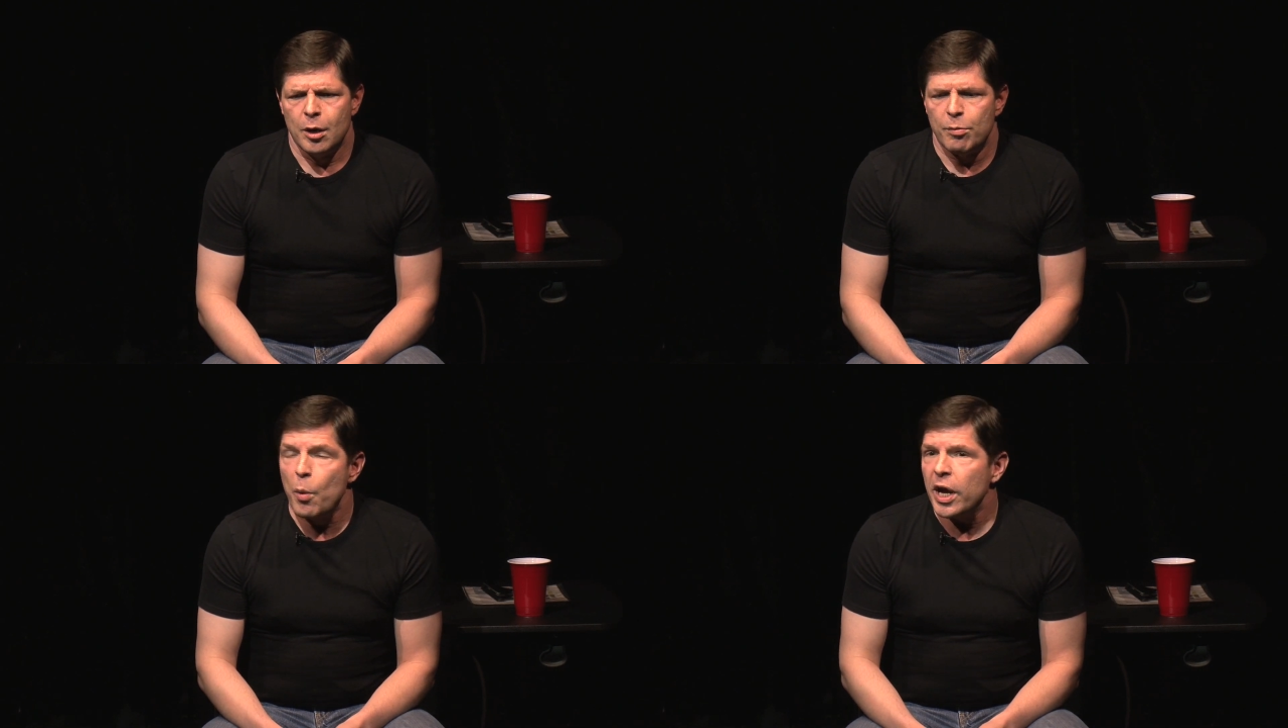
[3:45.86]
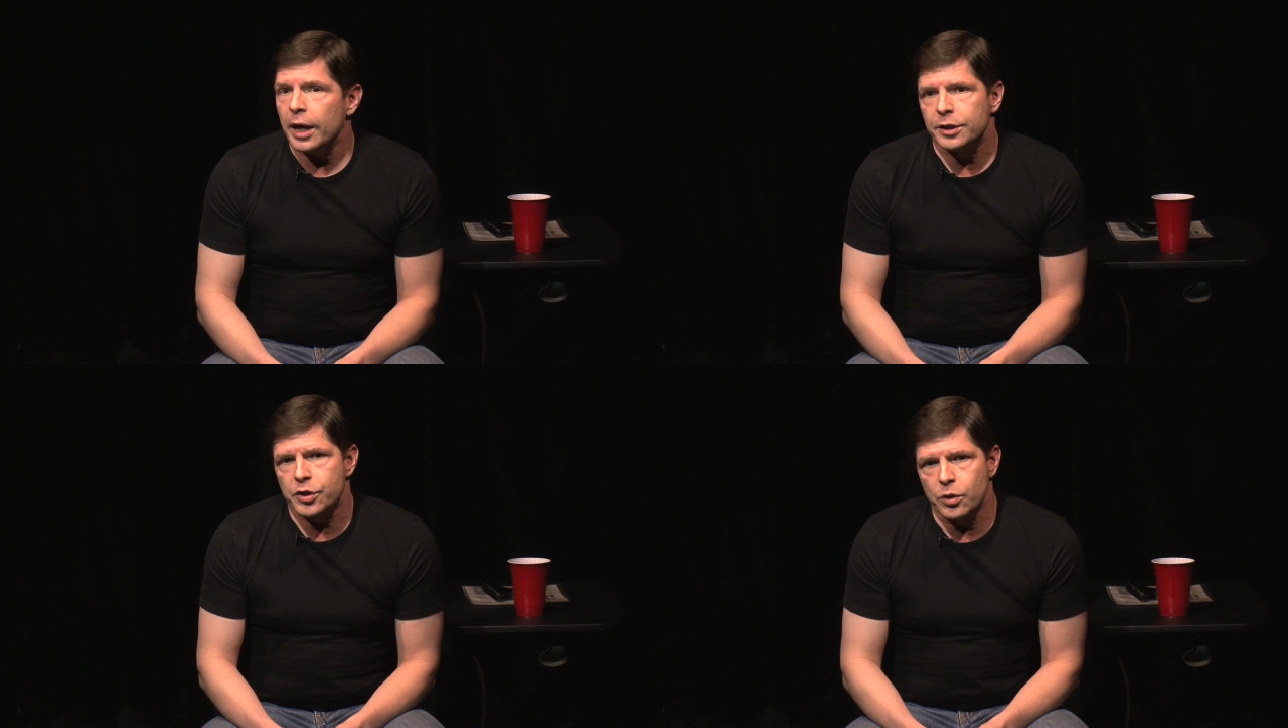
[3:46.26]
But when I
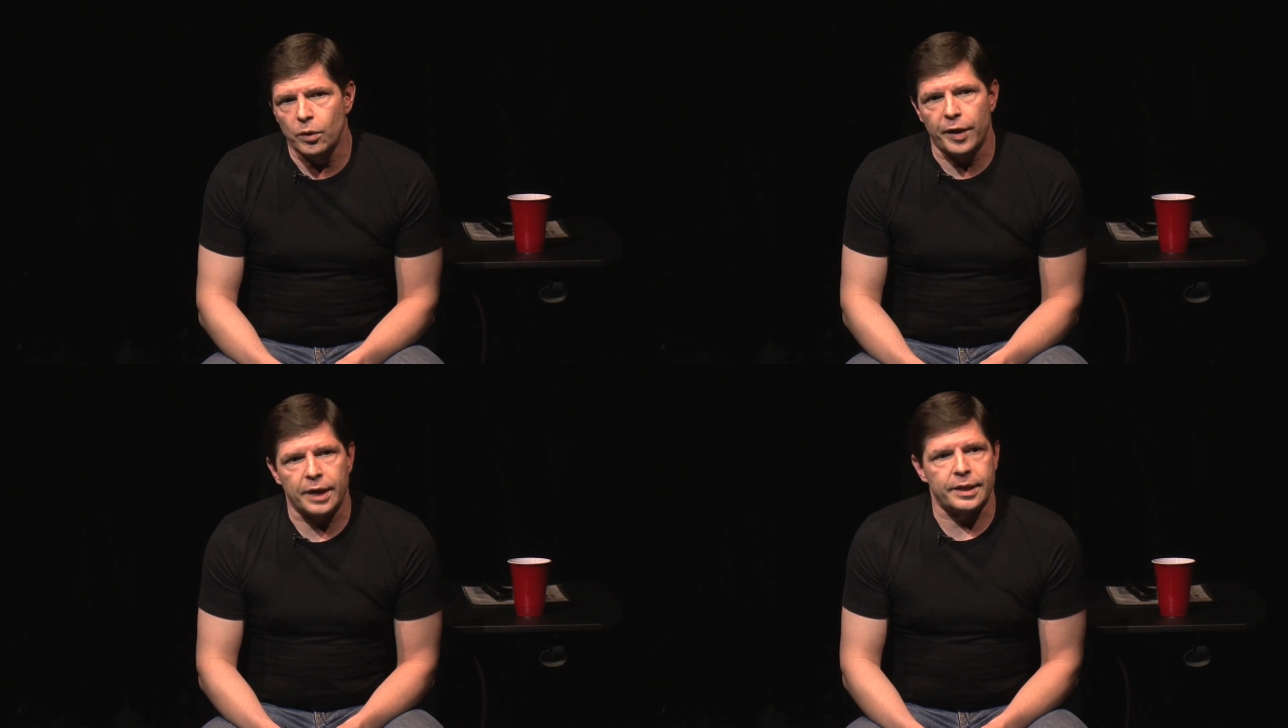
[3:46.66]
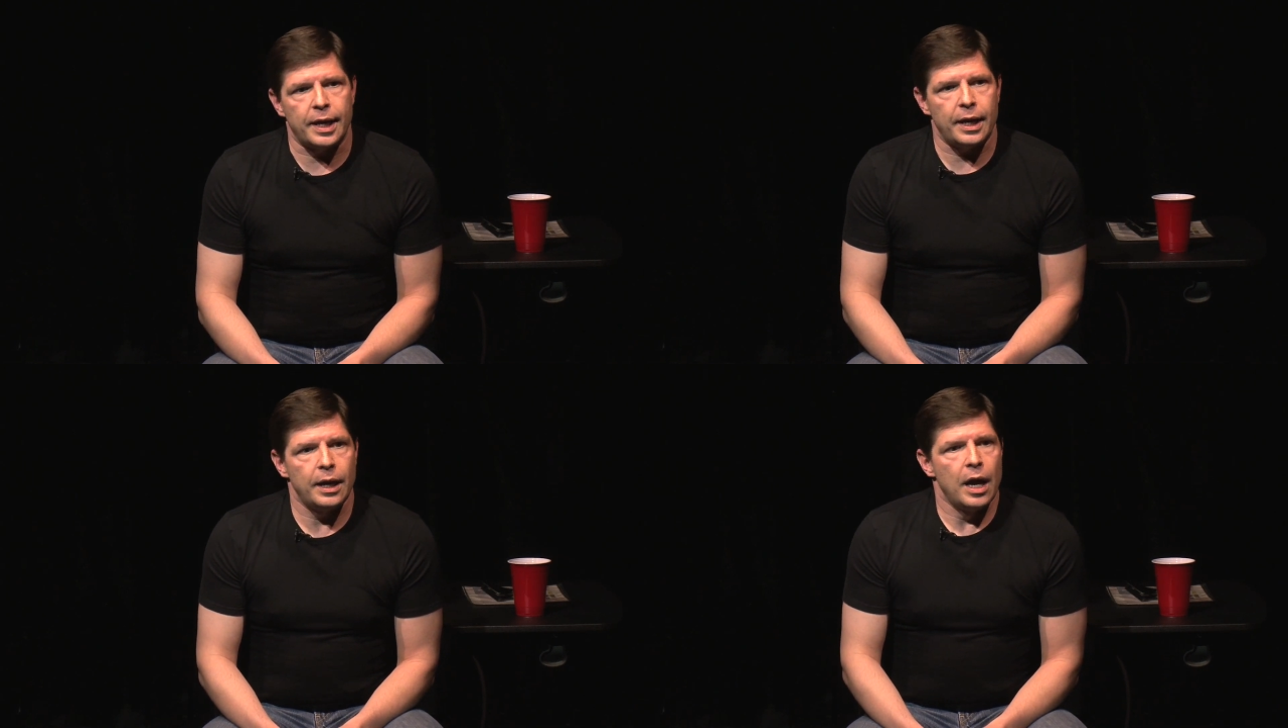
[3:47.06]
got to school that
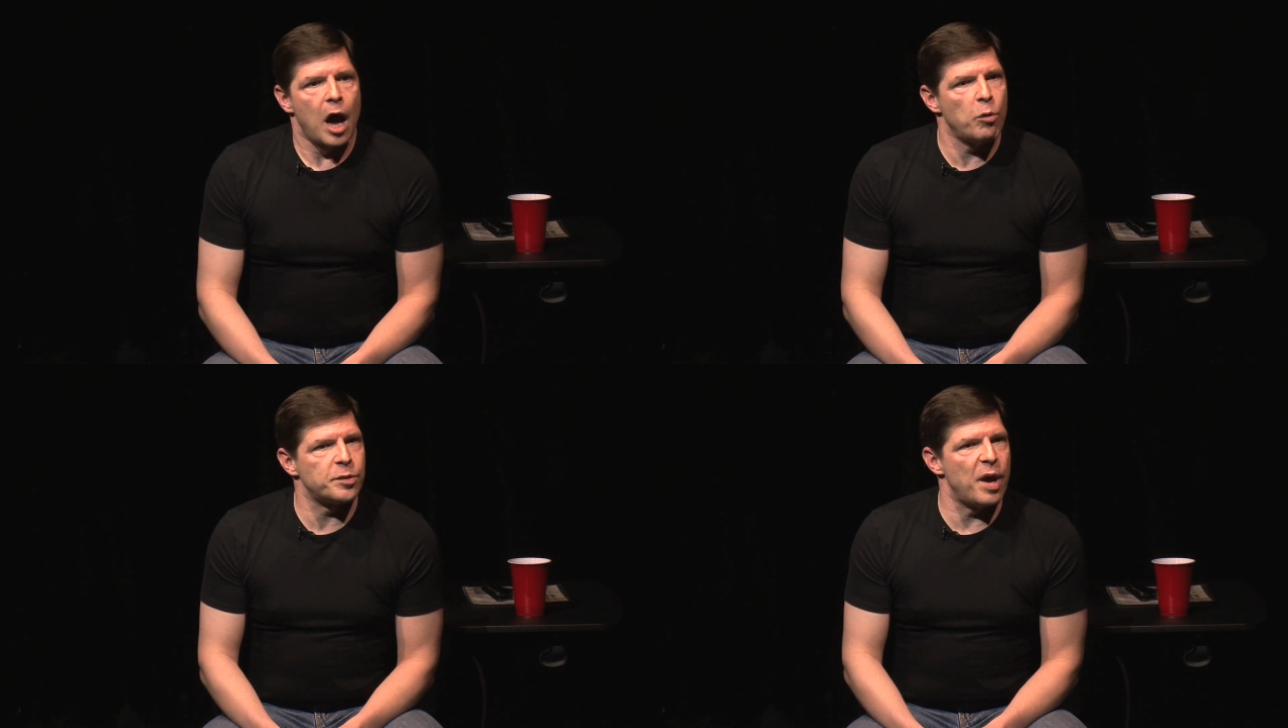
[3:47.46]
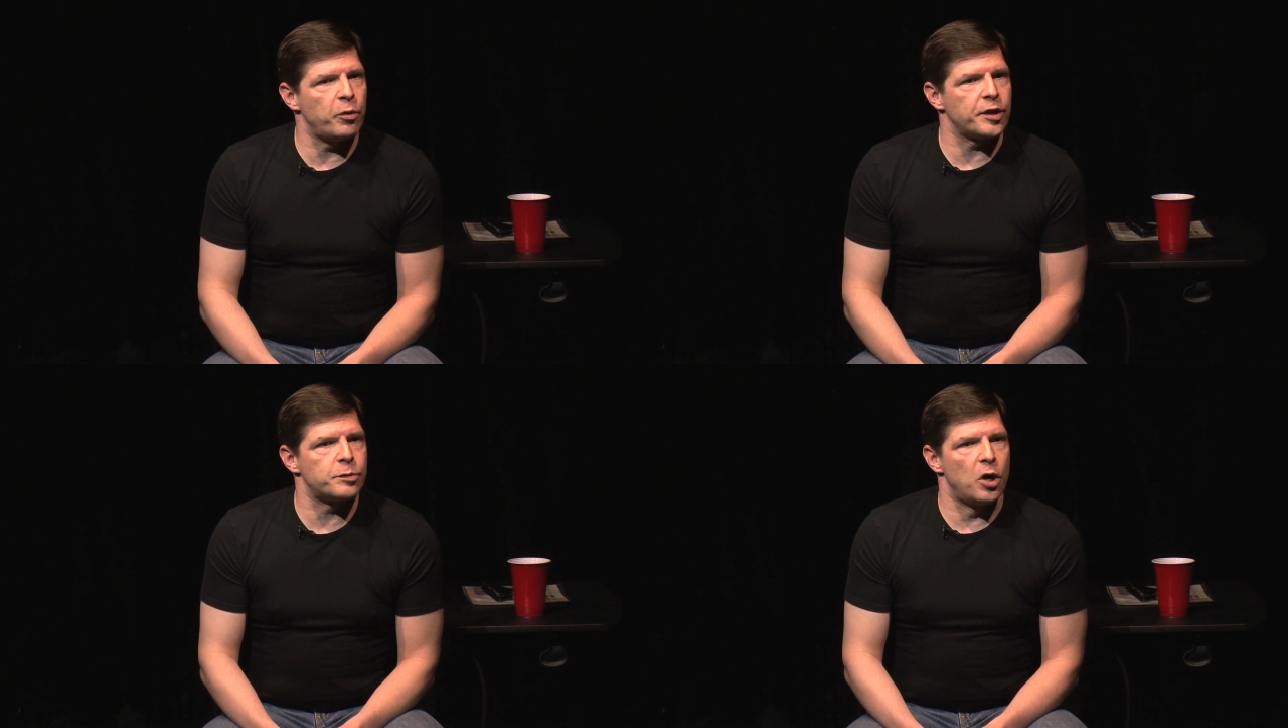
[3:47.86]
day, I was met
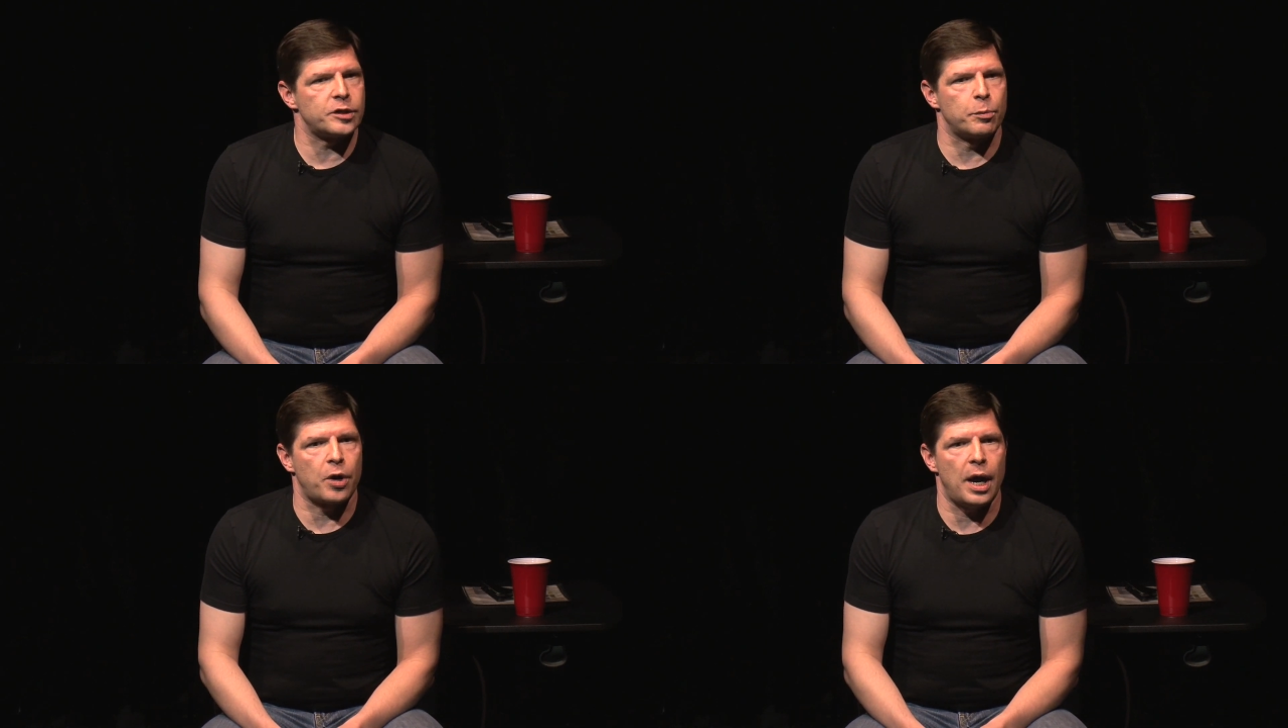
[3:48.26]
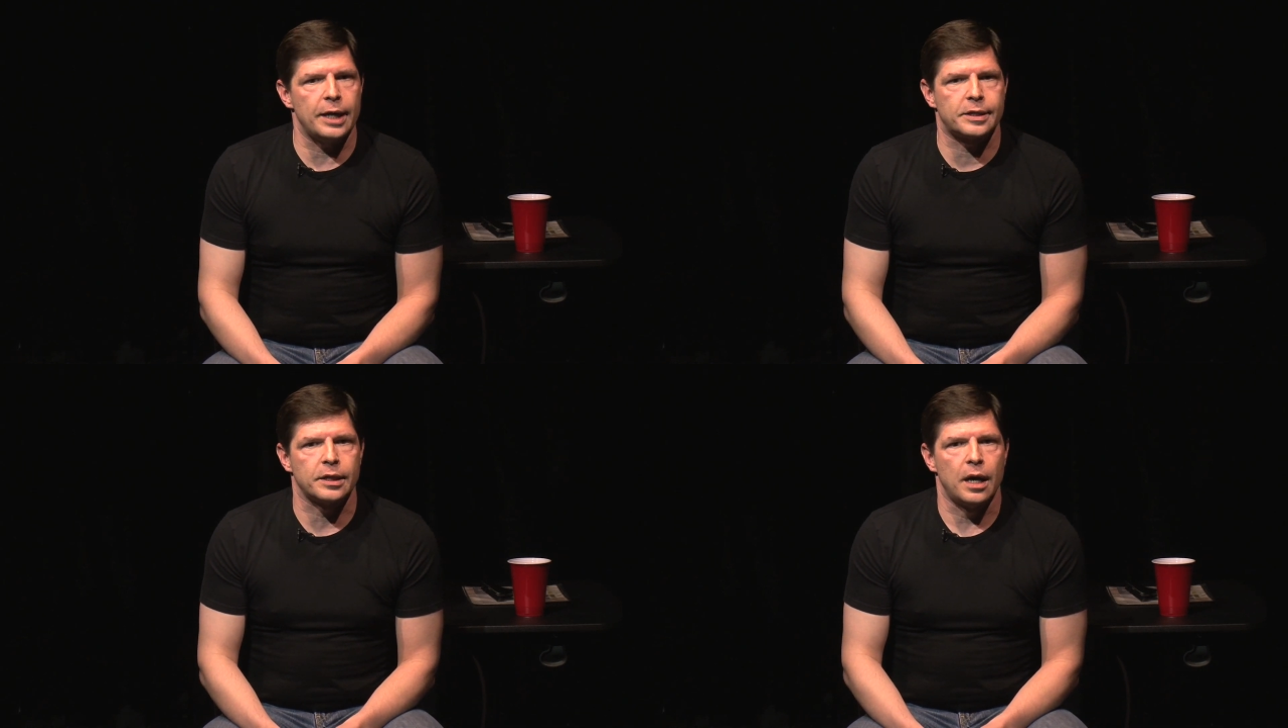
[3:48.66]
with a small
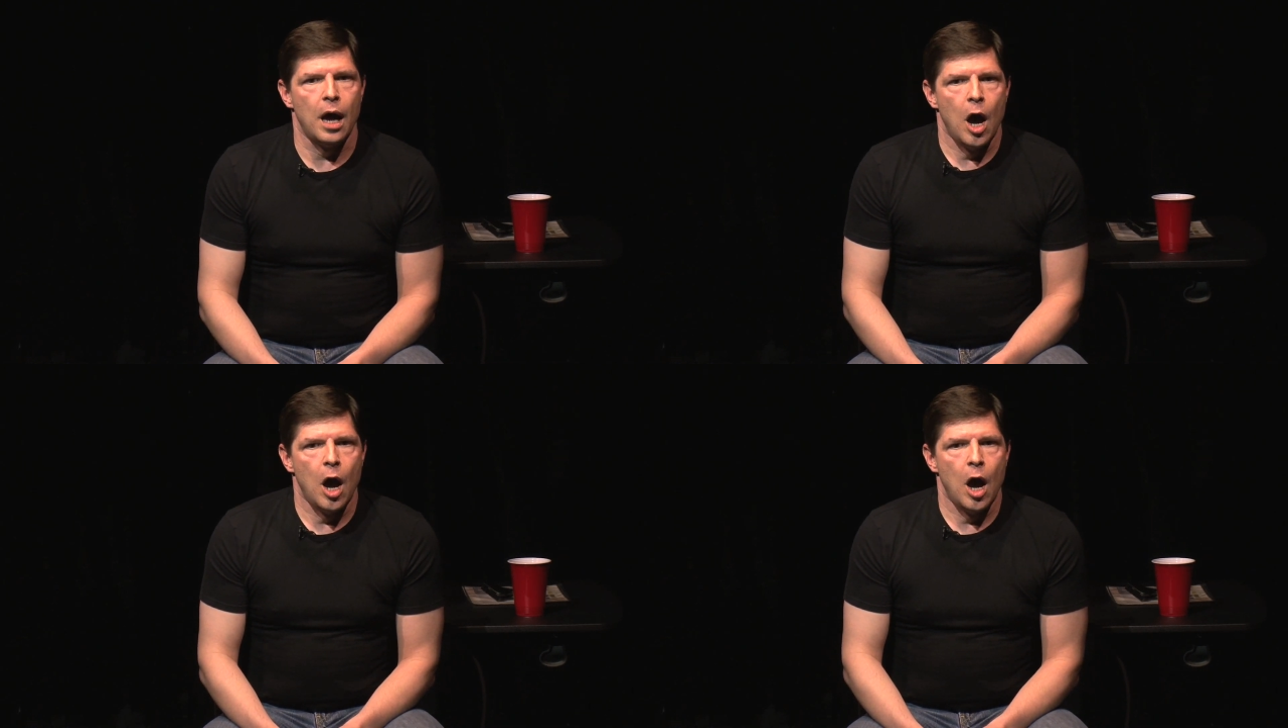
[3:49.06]
surprise.